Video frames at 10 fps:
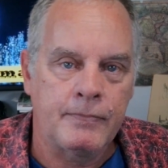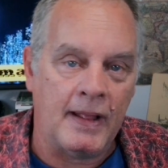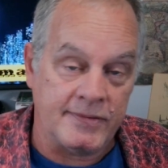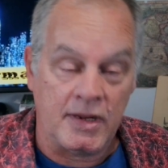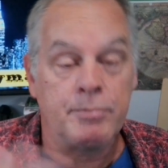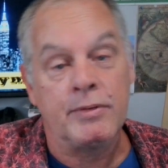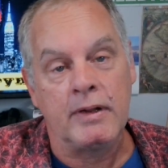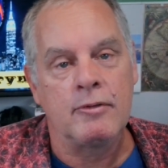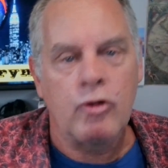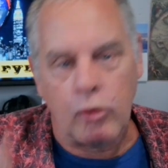As I put
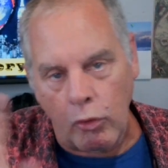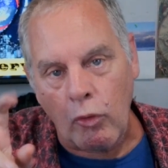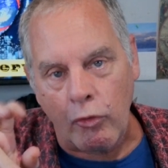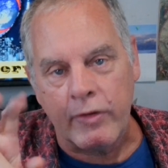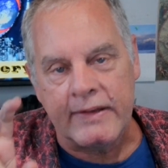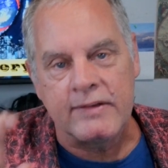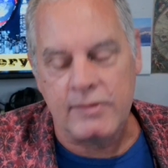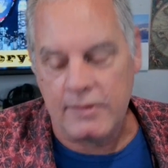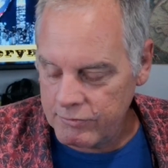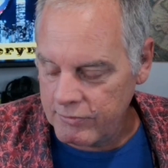it, glorious
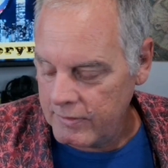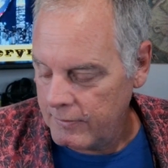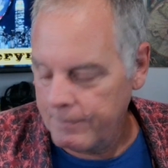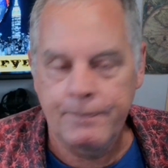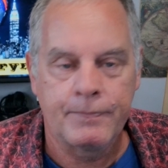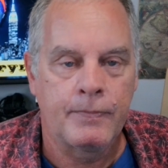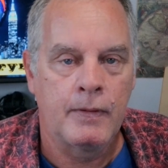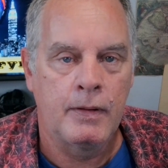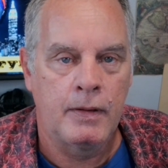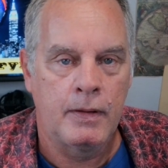Israel.
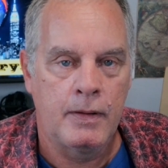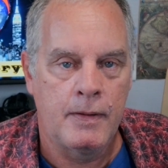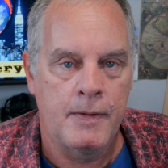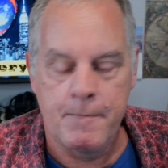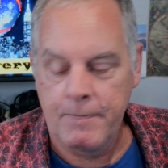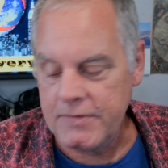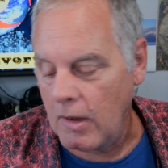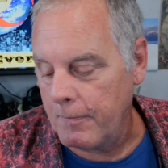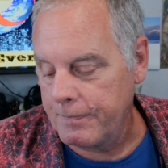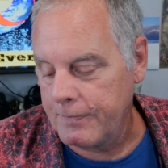
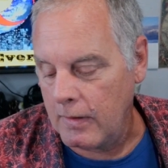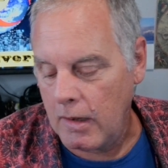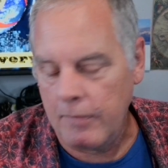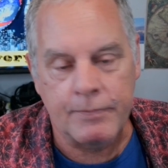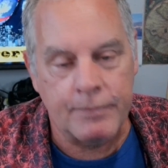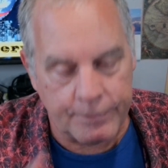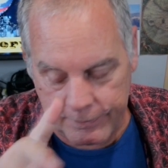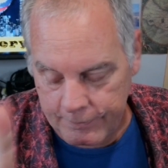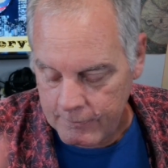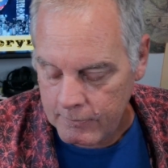So,
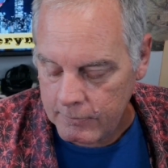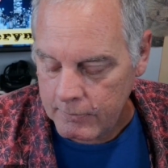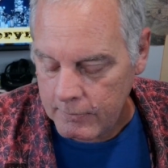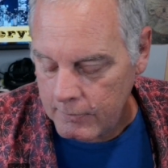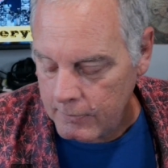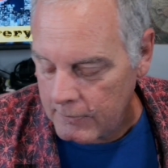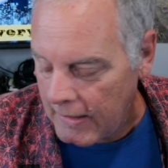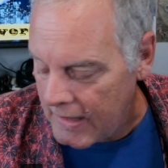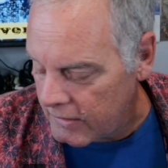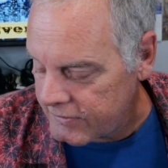the
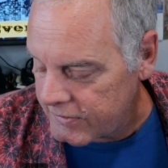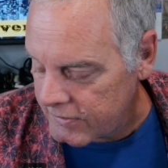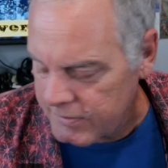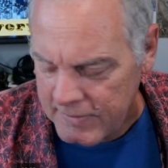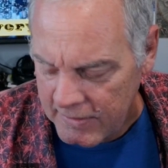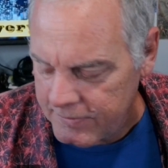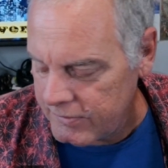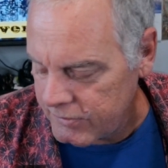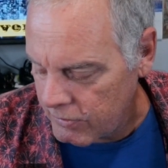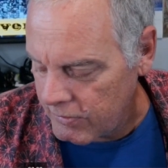Alex Smith
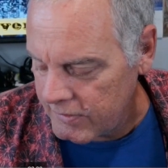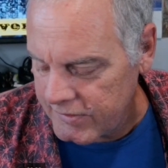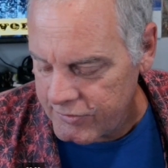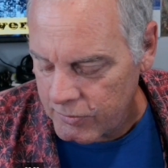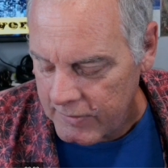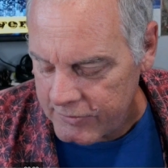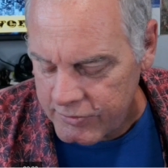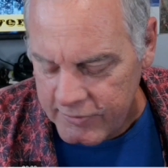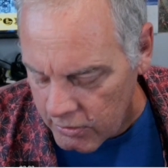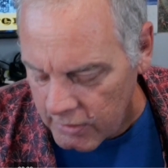story situation, you
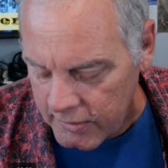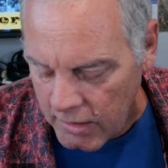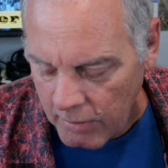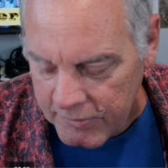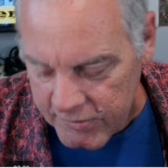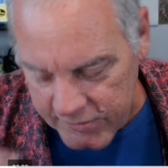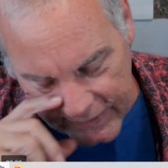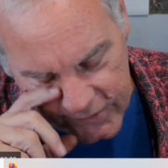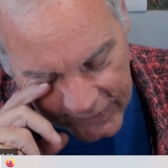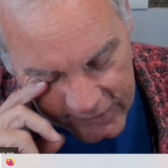can look it up.
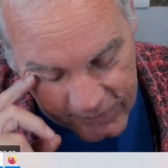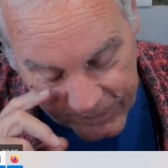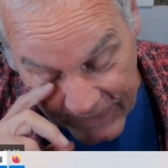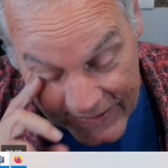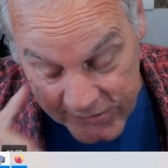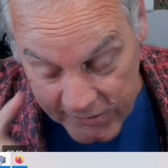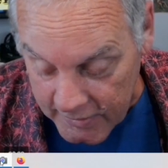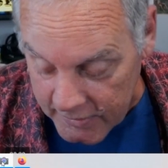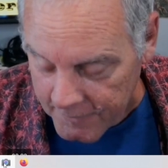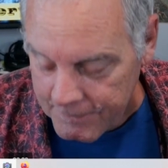It's
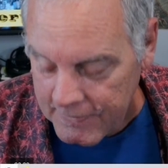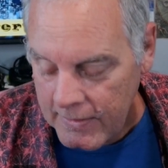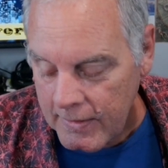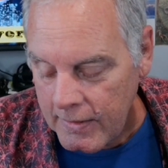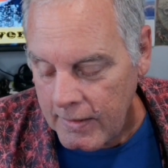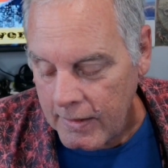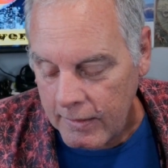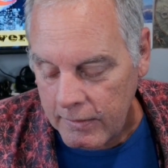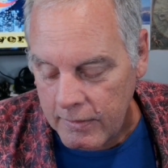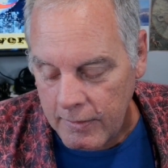fascinating.
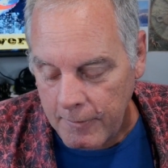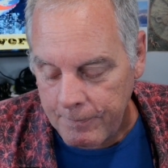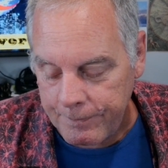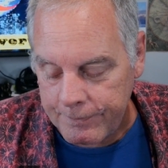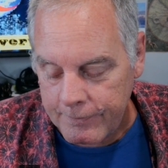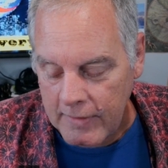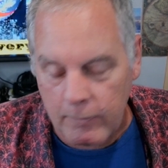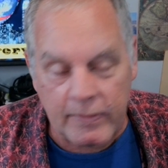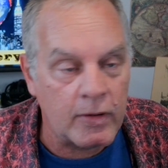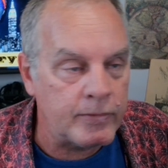And he
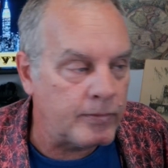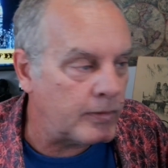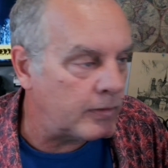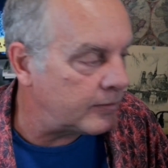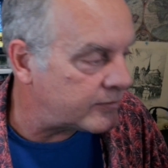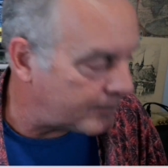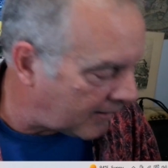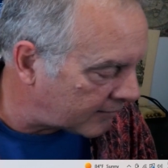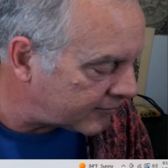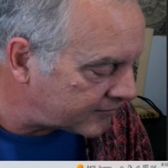went on
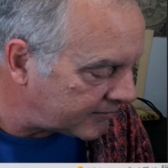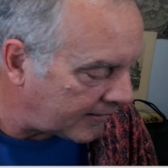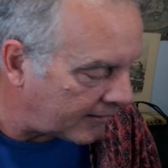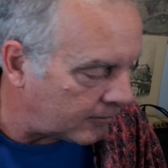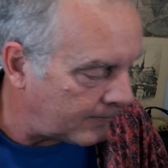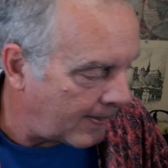Democracy Now!